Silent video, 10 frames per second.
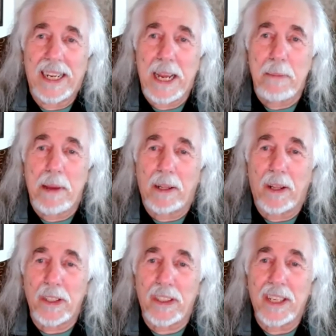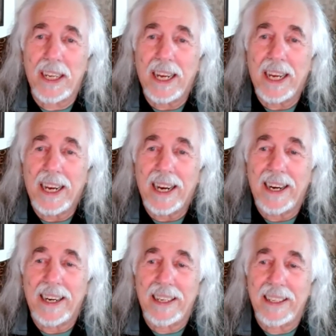email us
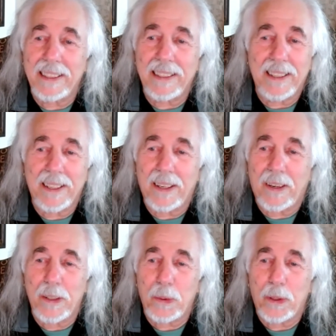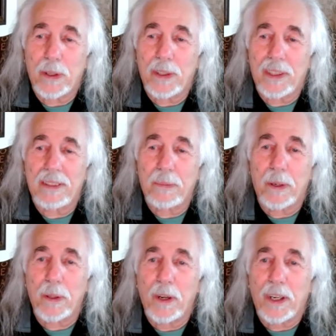because we're
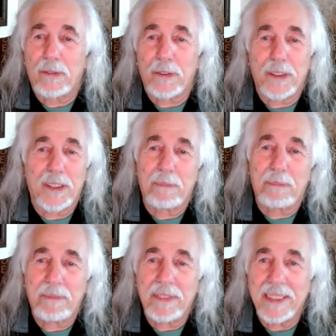looking for some